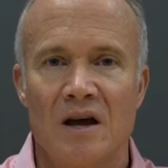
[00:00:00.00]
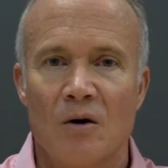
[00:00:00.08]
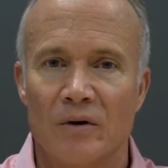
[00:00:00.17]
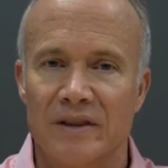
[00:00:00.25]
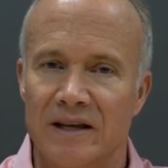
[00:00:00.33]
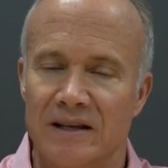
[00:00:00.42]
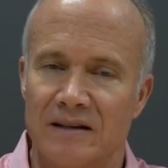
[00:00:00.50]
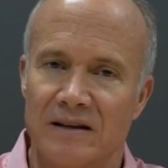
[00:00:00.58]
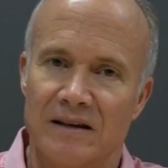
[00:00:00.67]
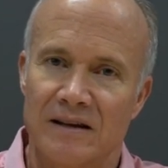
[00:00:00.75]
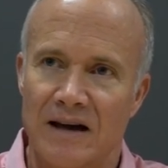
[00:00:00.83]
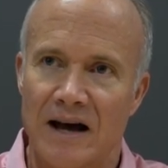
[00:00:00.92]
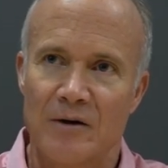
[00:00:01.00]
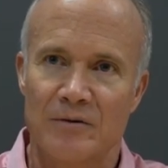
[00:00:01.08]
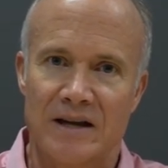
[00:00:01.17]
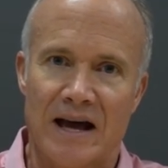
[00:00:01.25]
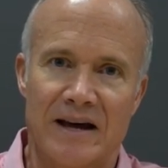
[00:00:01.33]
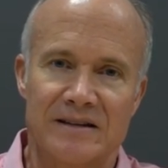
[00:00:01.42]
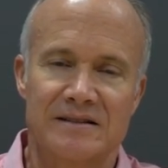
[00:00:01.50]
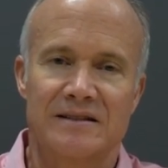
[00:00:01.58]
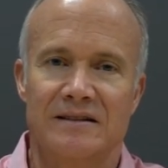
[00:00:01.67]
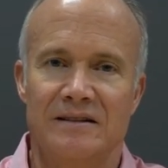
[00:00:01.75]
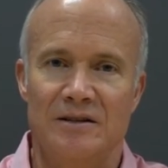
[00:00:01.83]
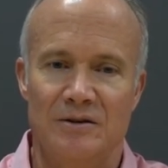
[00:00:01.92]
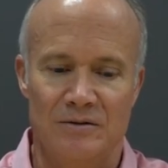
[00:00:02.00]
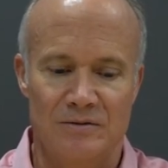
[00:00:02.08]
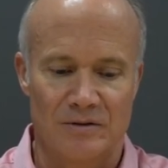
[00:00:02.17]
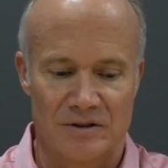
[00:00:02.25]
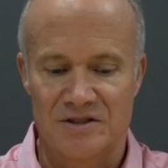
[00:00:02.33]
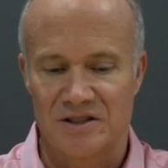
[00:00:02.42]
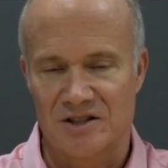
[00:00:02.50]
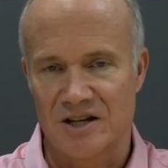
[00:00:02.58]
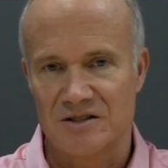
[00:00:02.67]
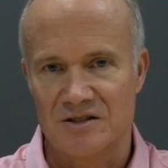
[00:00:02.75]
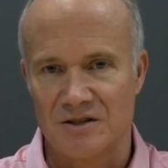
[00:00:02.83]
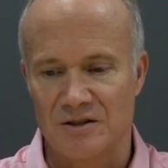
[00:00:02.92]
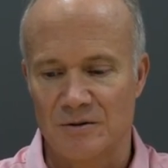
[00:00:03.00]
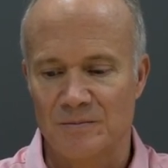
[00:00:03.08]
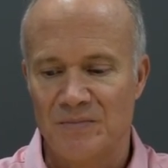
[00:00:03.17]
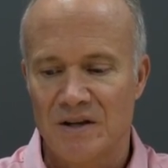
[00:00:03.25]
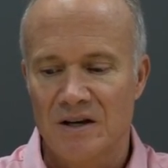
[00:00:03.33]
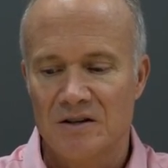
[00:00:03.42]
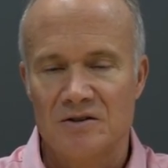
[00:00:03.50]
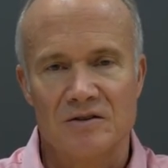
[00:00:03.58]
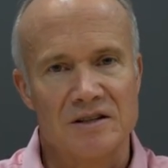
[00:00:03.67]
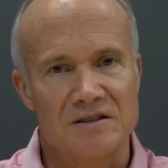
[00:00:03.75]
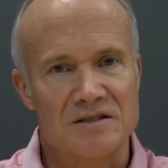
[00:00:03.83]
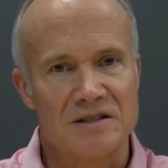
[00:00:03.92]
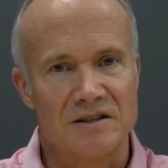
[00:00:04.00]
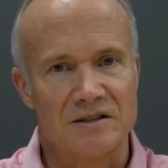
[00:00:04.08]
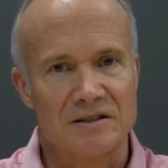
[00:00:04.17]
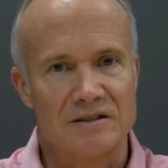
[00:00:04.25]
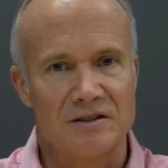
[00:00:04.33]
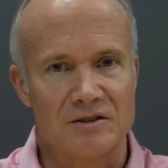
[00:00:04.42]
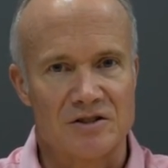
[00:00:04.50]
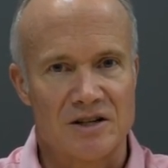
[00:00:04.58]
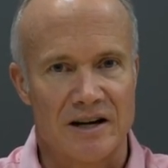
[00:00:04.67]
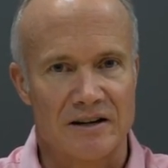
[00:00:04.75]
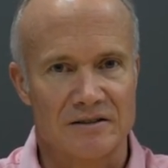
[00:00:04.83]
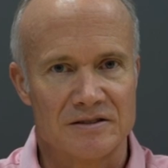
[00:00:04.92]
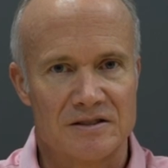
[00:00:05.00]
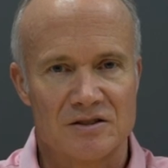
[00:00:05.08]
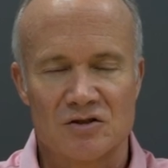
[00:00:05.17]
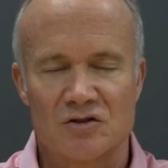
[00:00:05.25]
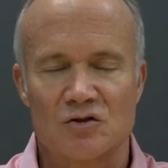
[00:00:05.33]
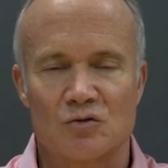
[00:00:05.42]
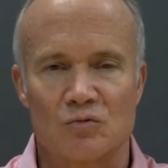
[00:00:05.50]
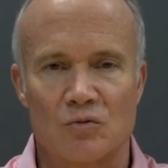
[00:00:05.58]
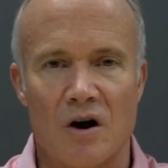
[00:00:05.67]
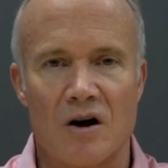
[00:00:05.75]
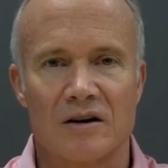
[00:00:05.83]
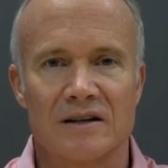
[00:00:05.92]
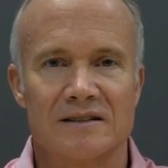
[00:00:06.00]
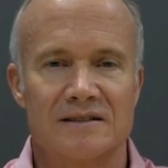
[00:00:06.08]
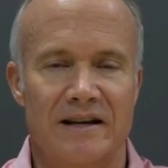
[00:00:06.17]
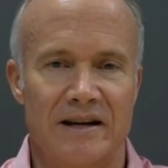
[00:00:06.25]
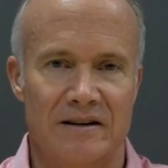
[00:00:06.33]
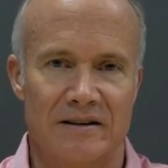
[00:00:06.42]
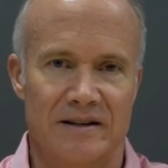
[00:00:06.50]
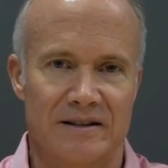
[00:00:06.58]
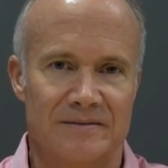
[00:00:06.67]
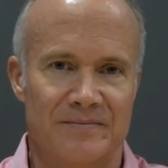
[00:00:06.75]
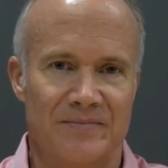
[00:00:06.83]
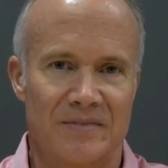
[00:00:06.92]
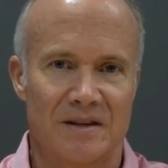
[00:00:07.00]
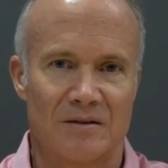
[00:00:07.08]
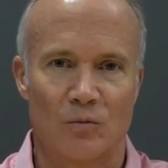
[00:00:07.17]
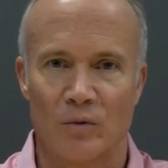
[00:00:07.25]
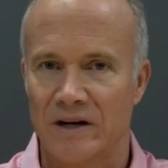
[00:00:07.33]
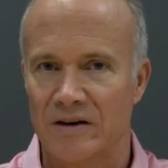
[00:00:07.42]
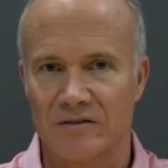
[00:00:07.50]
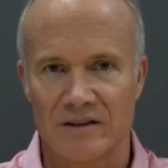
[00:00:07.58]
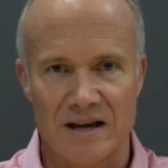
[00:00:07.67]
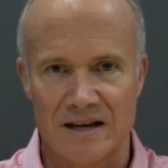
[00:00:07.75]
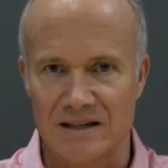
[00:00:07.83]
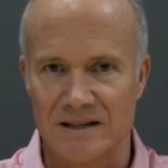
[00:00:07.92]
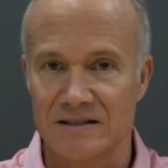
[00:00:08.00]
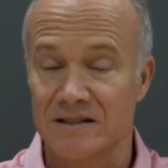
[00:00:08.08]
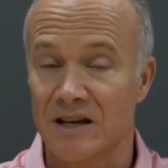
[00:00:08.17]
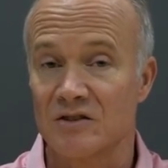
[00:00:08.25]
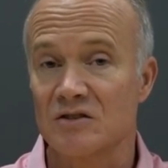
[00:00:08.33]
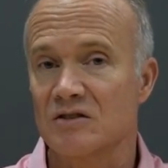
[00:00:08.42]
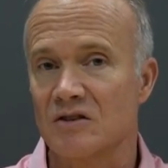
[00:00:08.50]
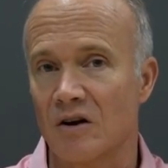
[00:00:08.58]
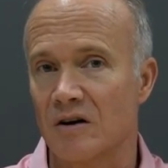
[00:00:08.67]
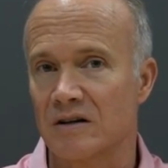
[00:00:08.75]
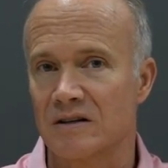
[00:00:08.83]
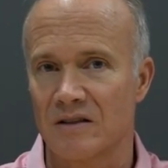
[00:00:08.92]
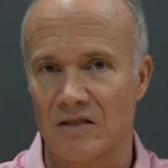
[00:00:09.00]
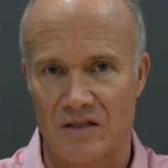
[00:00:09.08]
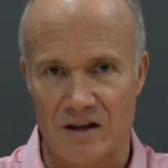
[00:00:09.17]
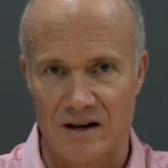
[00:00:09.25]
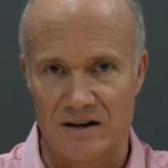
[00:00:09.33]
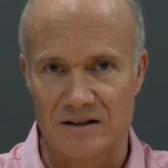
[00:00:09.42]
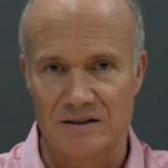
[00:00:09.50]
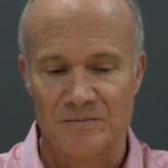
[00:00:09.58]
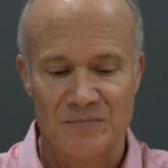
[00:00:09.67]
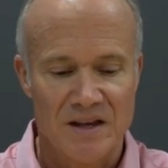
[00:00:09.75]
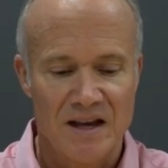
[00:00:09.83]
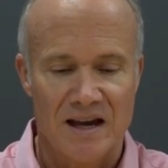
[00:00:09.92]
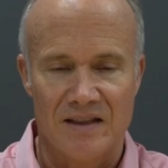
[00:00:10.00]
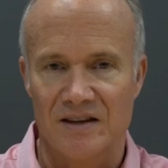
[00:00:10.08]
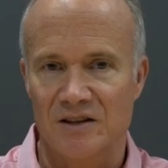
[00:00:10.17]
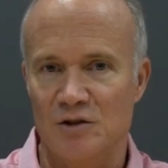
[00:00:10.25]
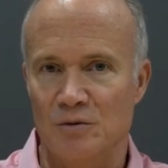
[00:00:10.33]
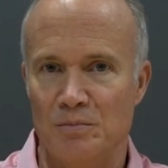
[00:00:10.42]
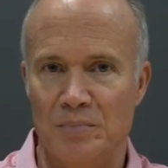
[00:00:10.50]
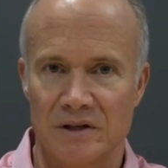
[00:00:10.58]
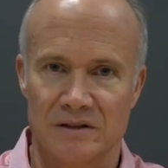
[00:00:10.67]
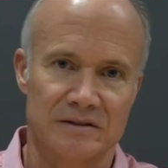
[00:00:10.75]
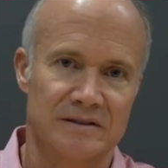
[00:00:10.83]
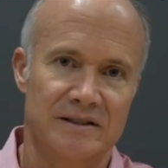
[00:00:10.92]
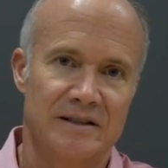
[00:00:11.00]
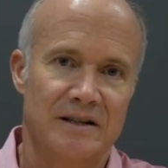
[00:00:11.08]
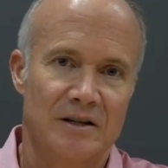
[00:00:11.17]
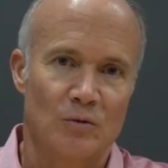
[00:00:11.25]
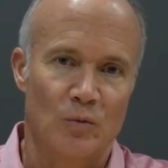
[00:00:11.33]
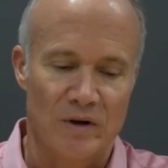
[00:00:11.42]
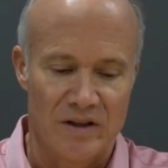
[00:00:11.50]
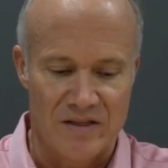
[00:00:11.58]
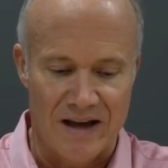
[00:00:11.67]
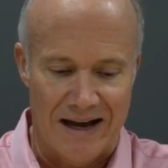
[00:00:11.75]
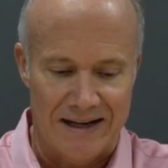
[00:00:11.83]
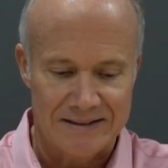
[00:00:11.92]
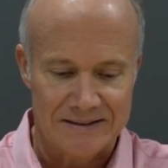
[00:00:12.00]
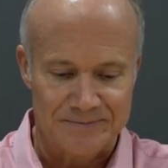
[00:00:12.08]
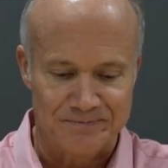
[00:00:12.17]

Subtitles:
Well, then I would ask you, or suggest to you, to consider your child's strongest area, whatever that is, and start there. And then you build with that.